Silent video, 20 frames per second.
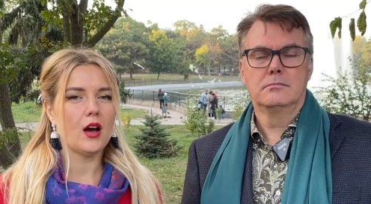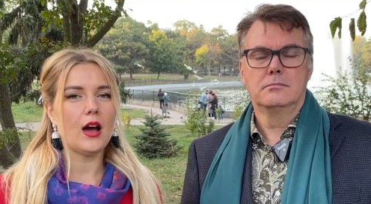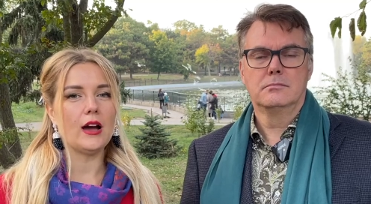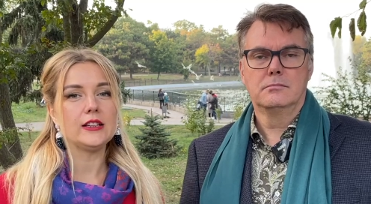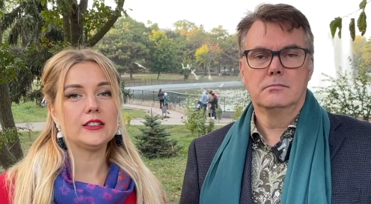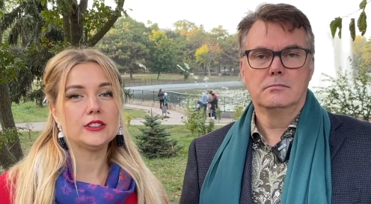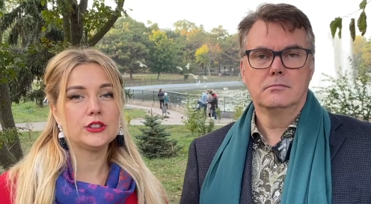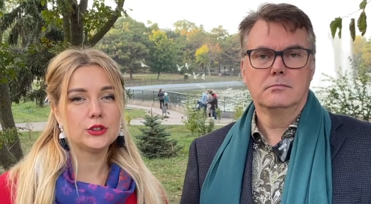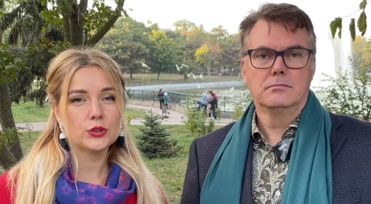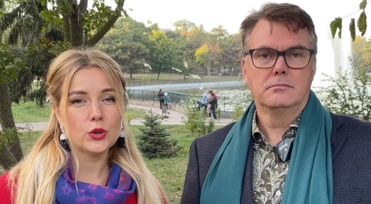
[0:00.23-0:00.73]

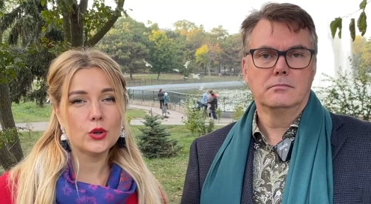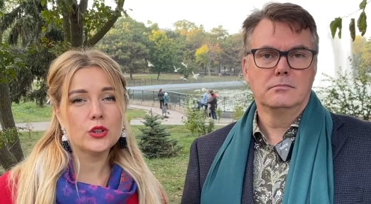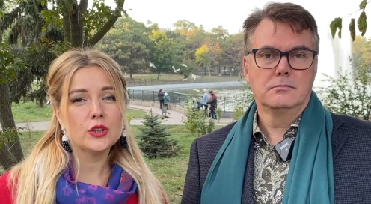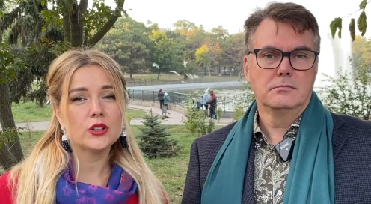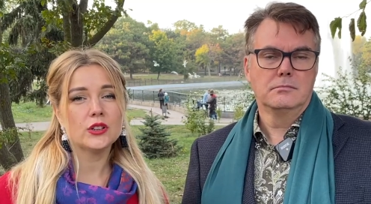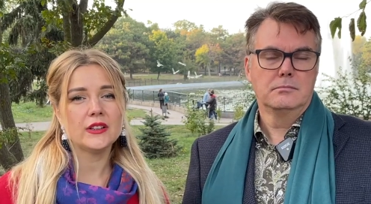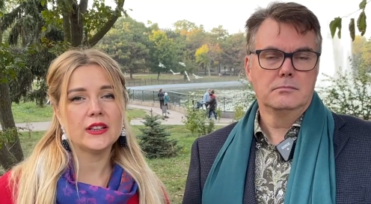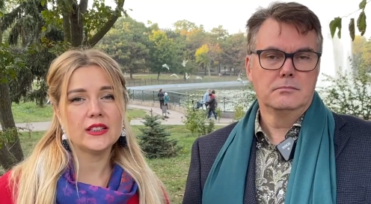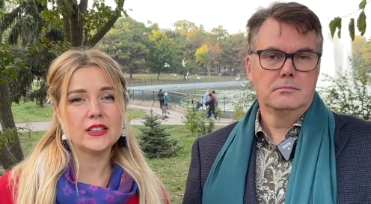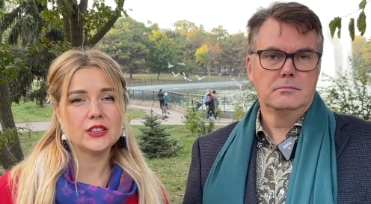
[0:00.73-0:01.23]
Speaker 1: I saw
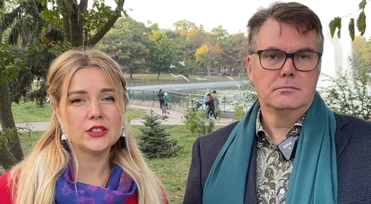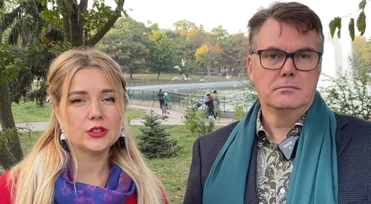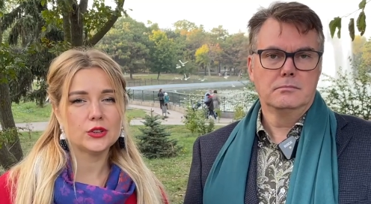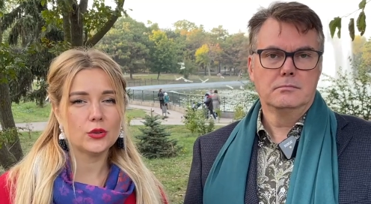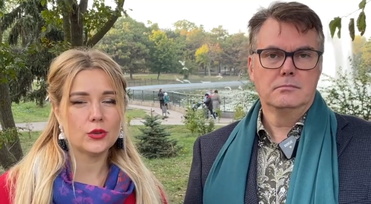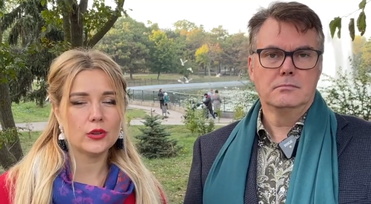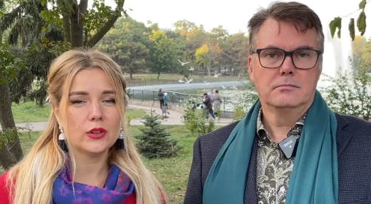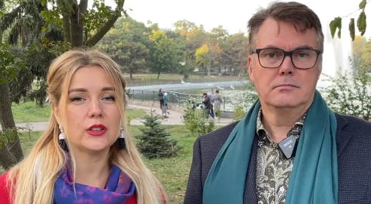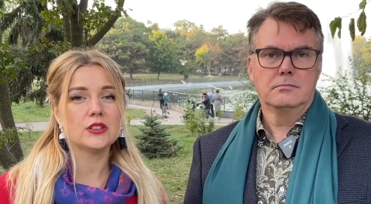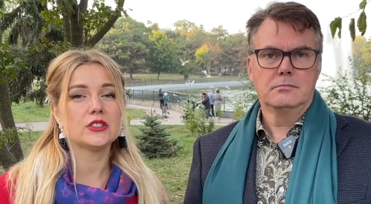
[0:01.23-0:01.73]
you ladies
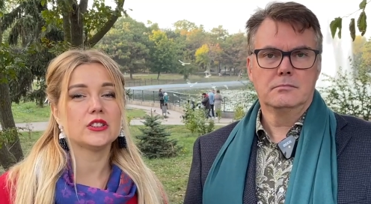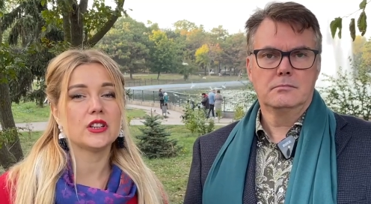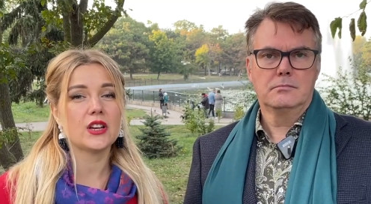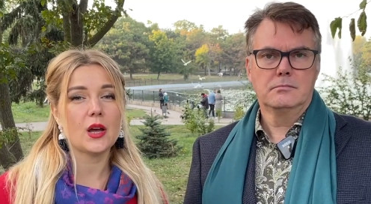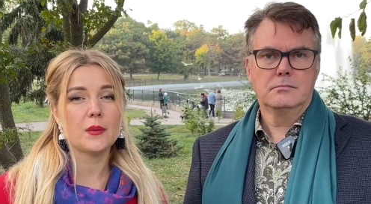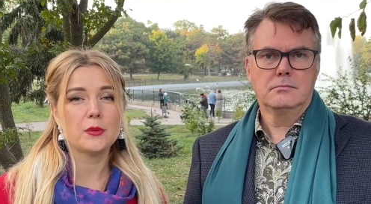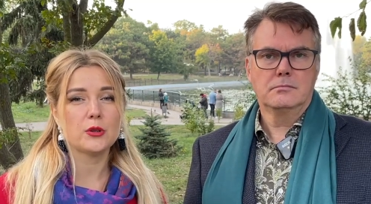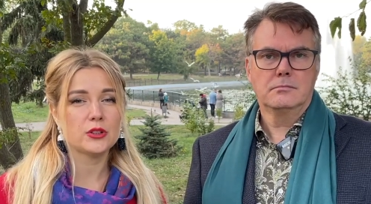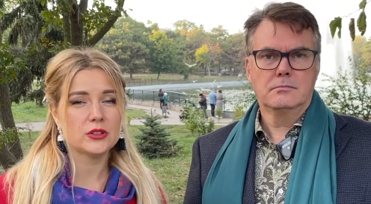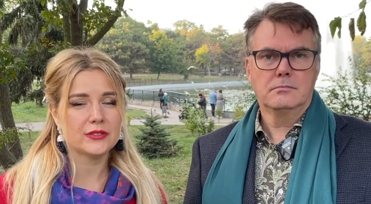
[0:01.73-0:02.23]
on a
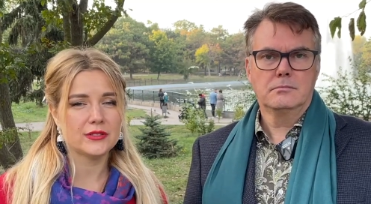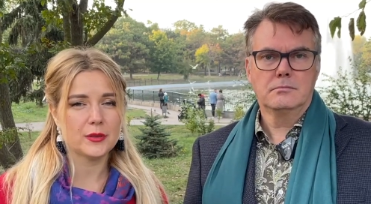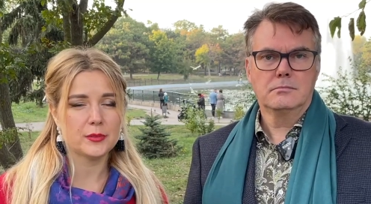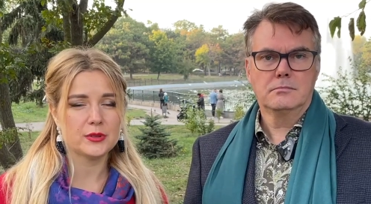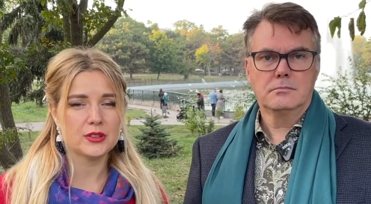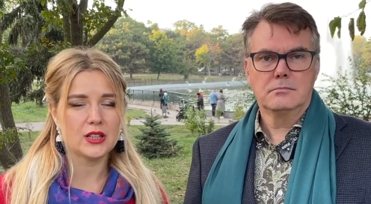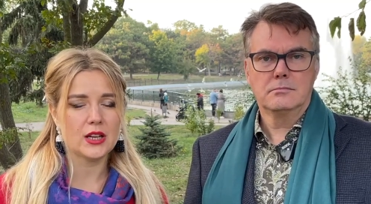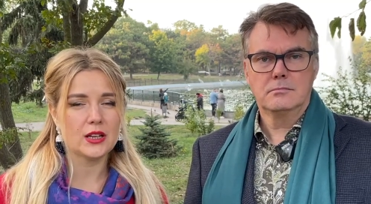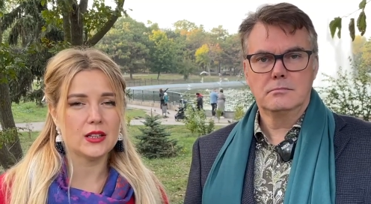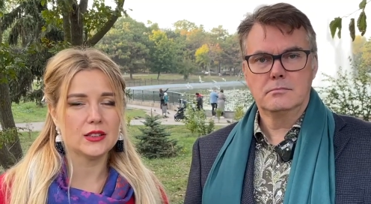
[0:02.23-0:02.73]
scammers
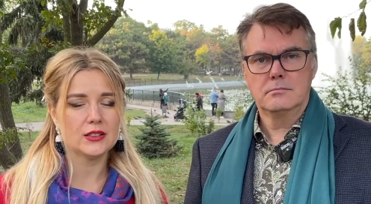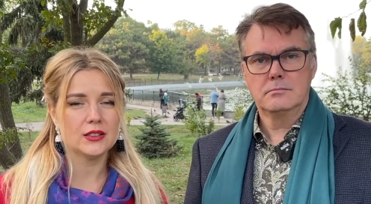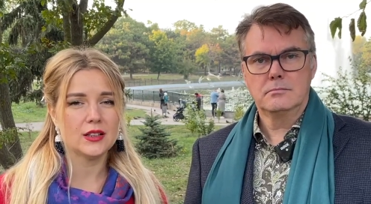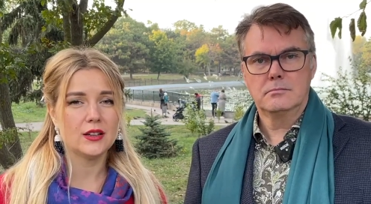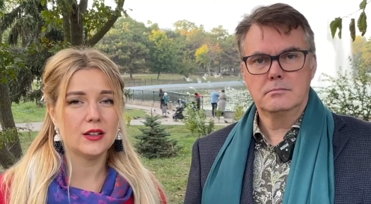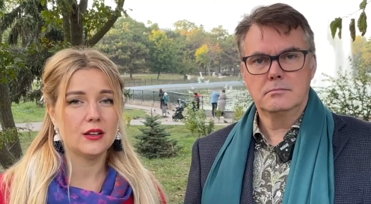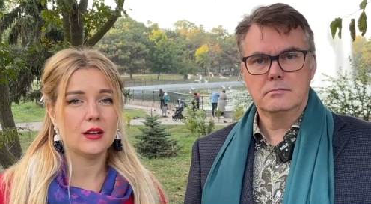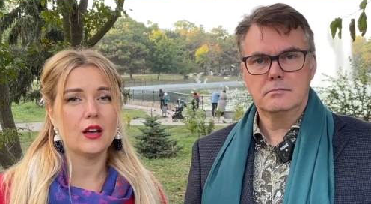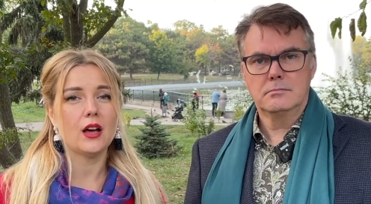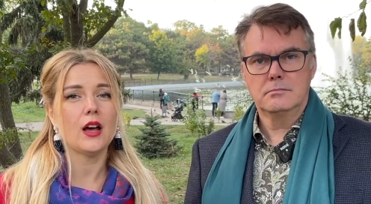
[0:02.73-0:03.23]
website.
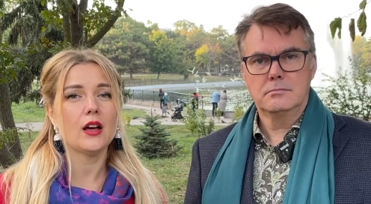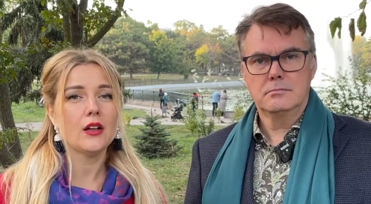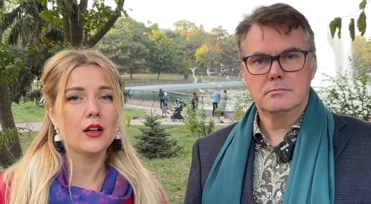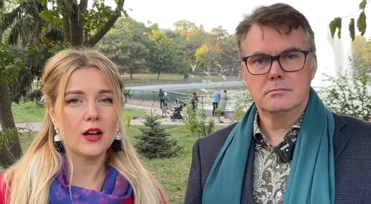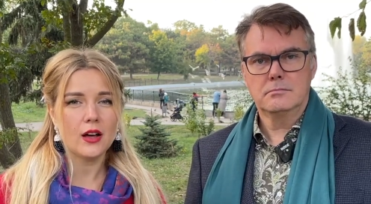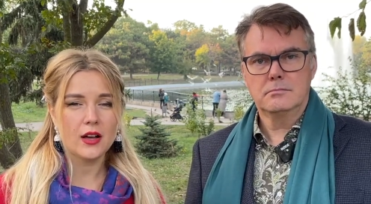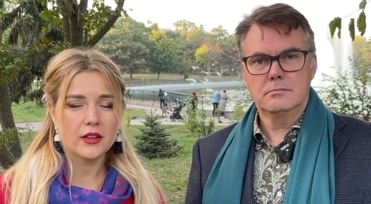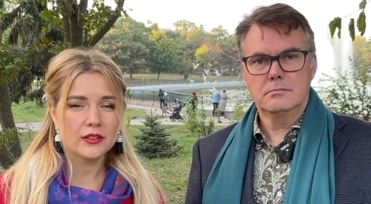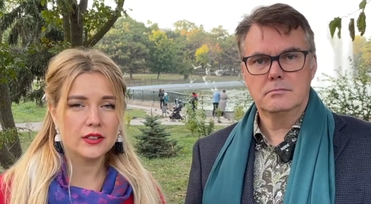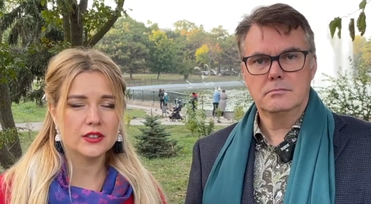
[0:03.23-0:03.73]
Are,
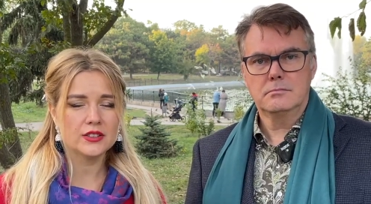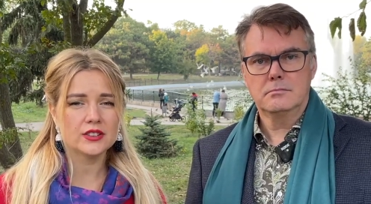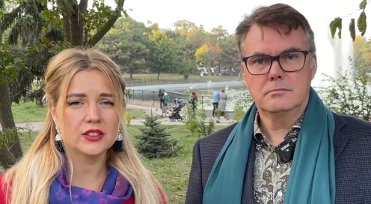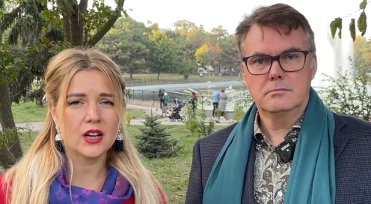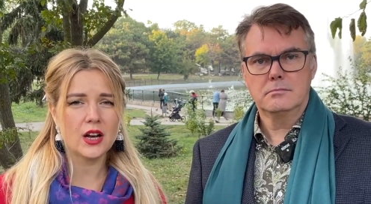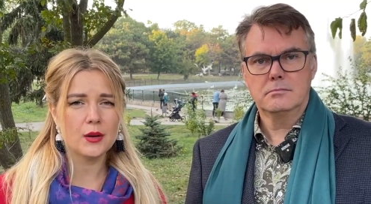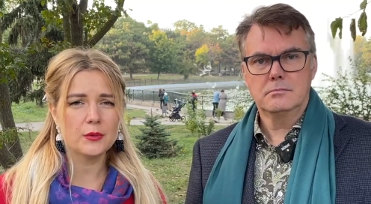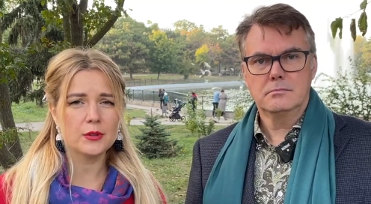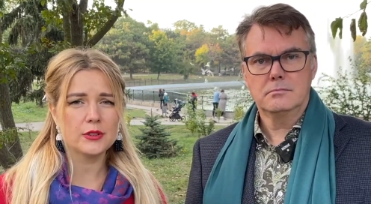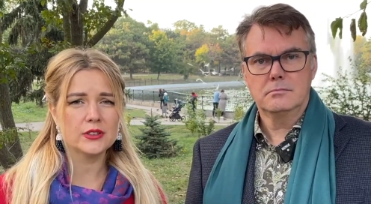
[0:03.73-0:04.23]
are they
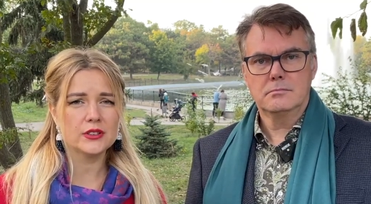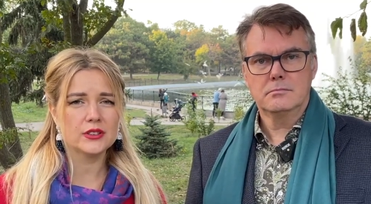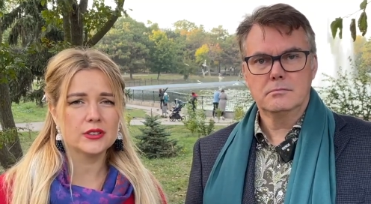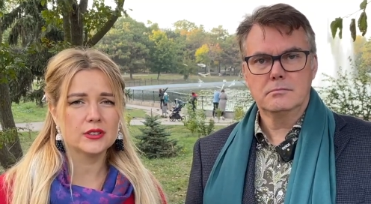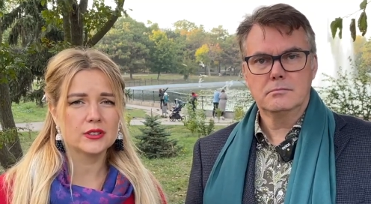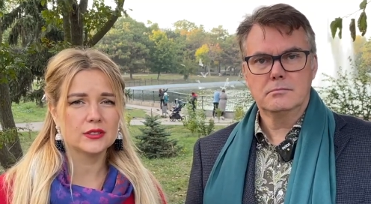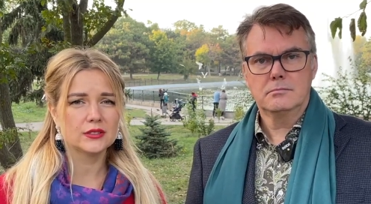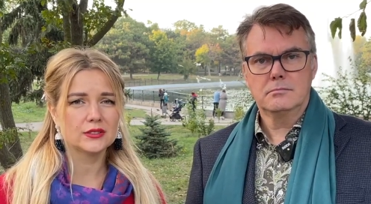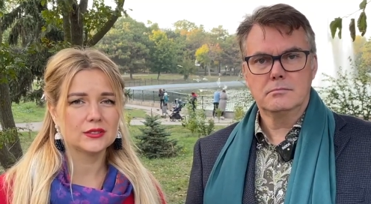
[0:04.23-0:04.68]
scammers?